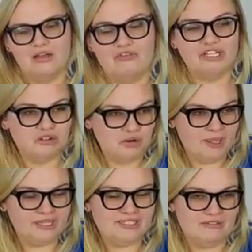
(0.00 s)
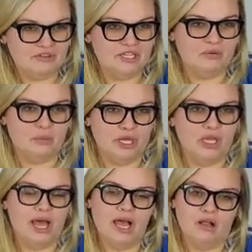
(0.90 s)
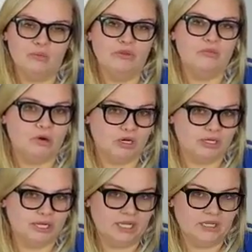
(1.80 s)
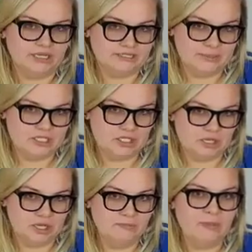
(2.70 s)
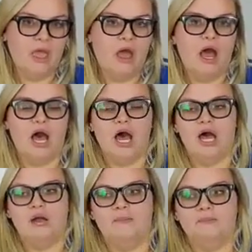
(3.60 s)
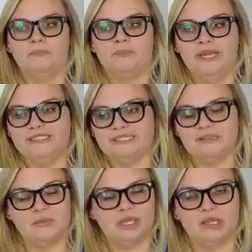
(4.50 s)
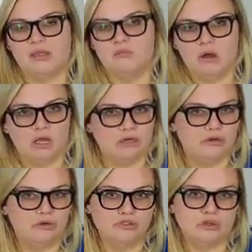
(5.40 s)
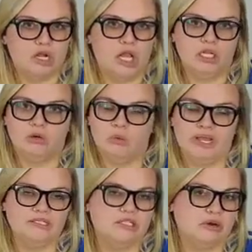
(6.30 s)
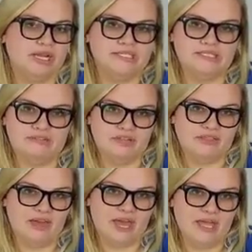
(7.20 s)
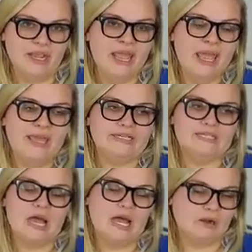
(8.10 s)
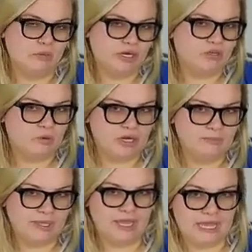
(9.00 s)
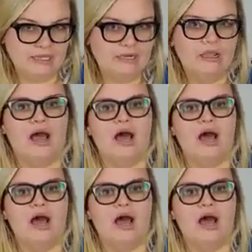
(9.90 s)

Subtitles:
A fresh coat of paint definitely will help with marketing, especially. Painting something in like a modern neutral color, whites, grays, stuff like that, is kind of where you want to be at.